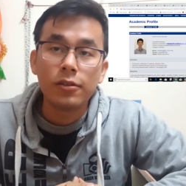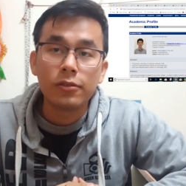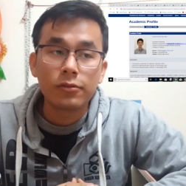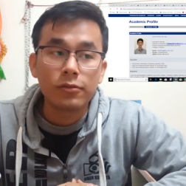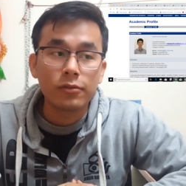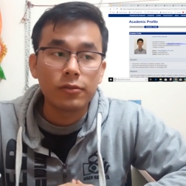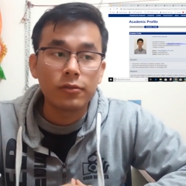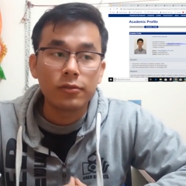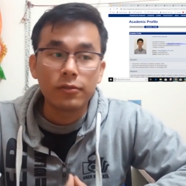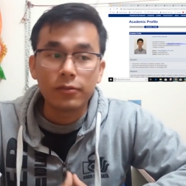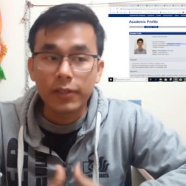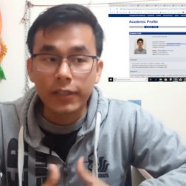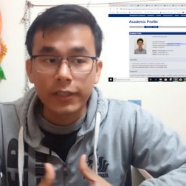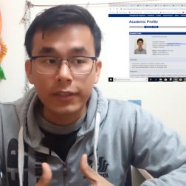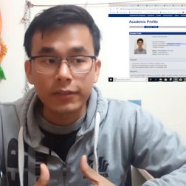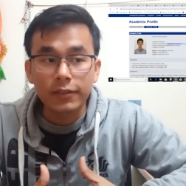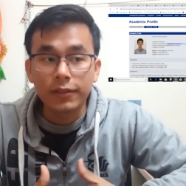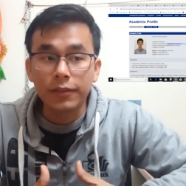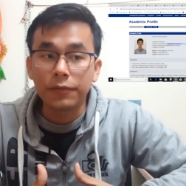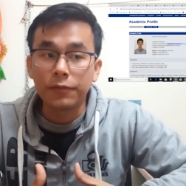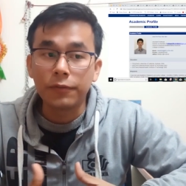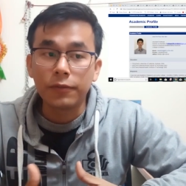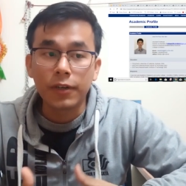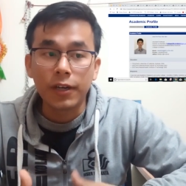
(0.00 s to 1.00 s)
So like,
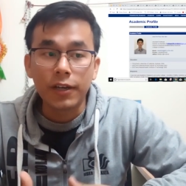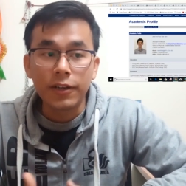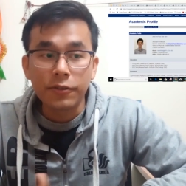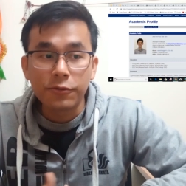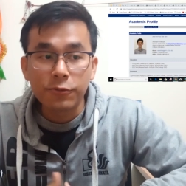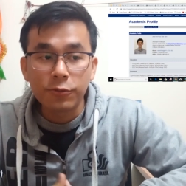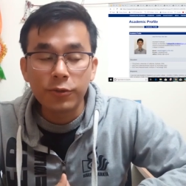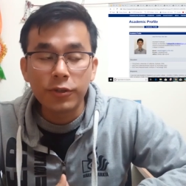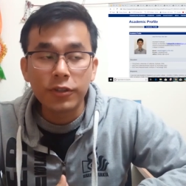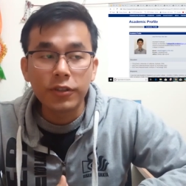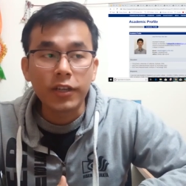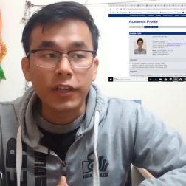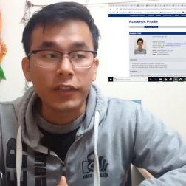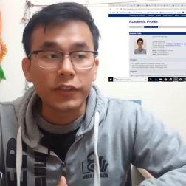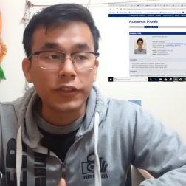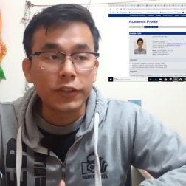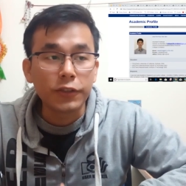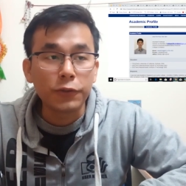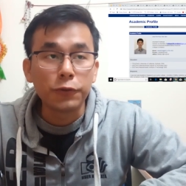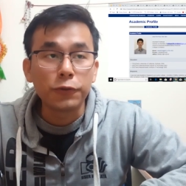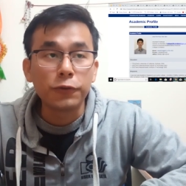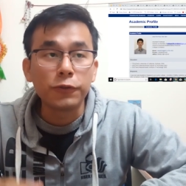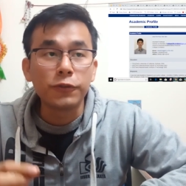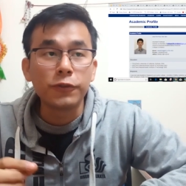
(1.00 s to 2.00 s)
if you are a student
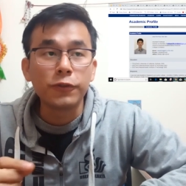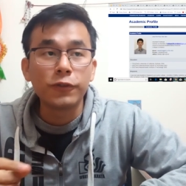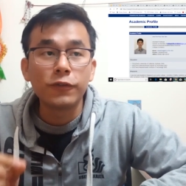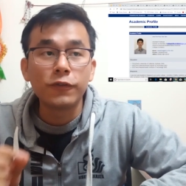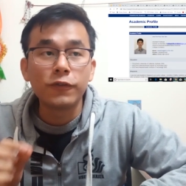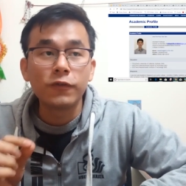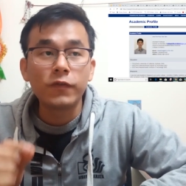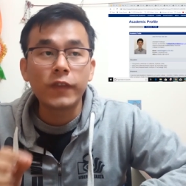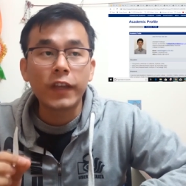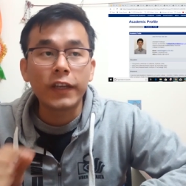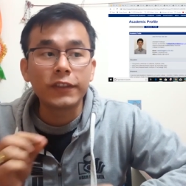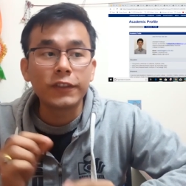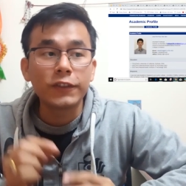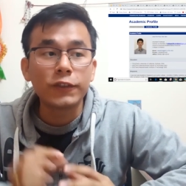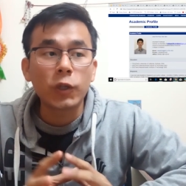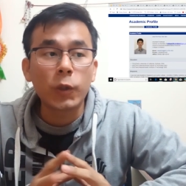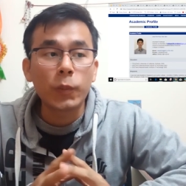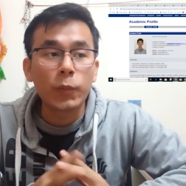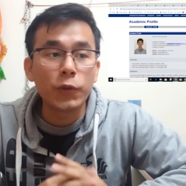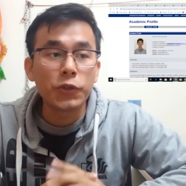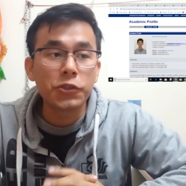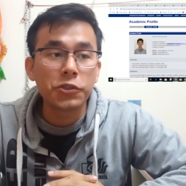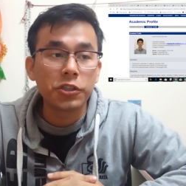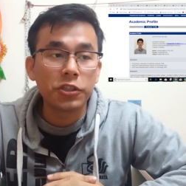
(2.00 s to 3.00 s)
19, you should take this
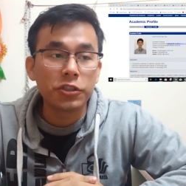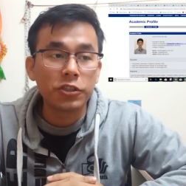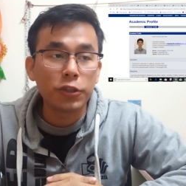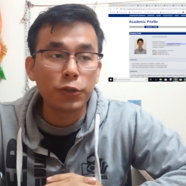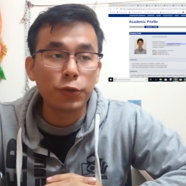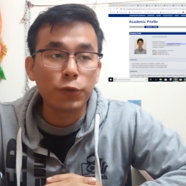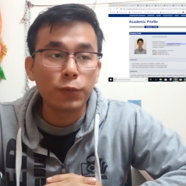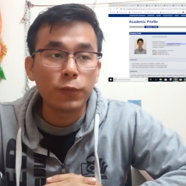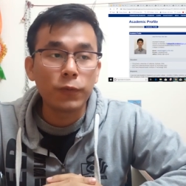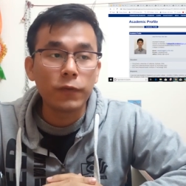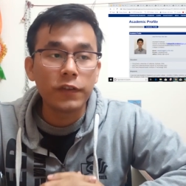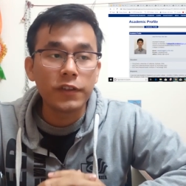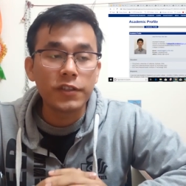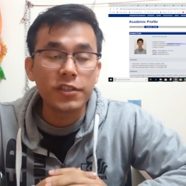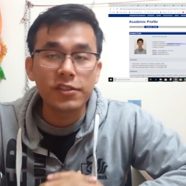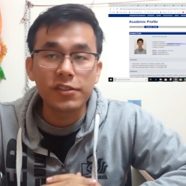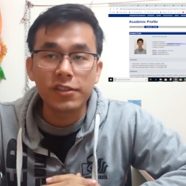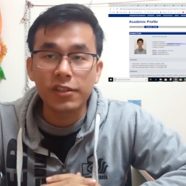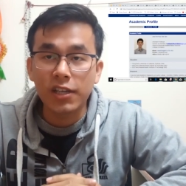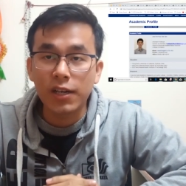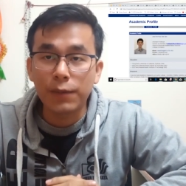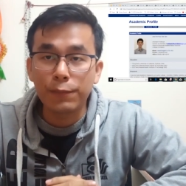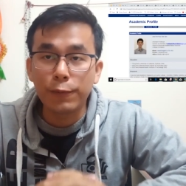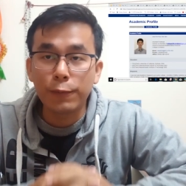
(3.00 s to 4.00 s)
opportunity to visit
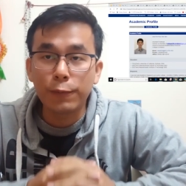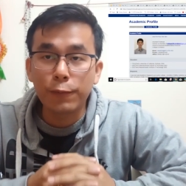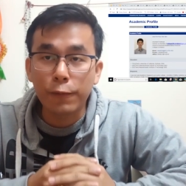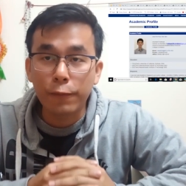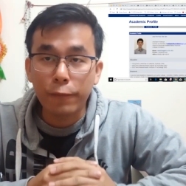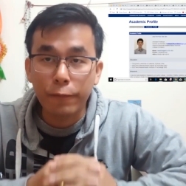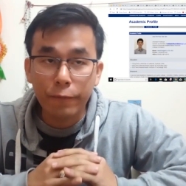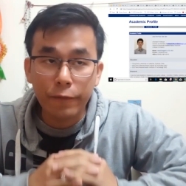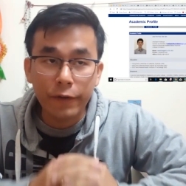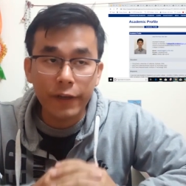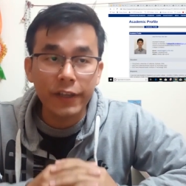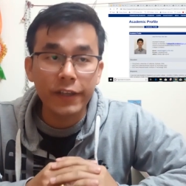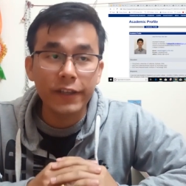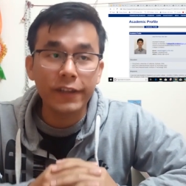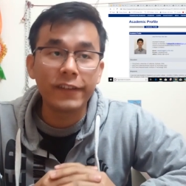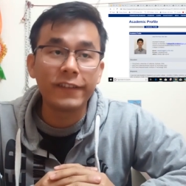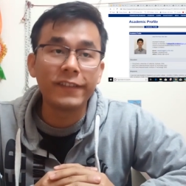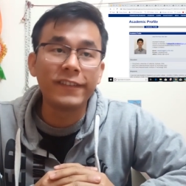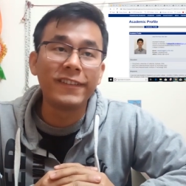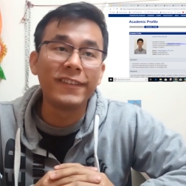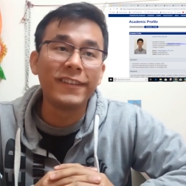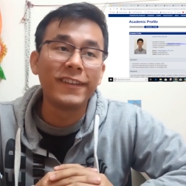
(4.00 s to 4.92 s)
Singapore for free.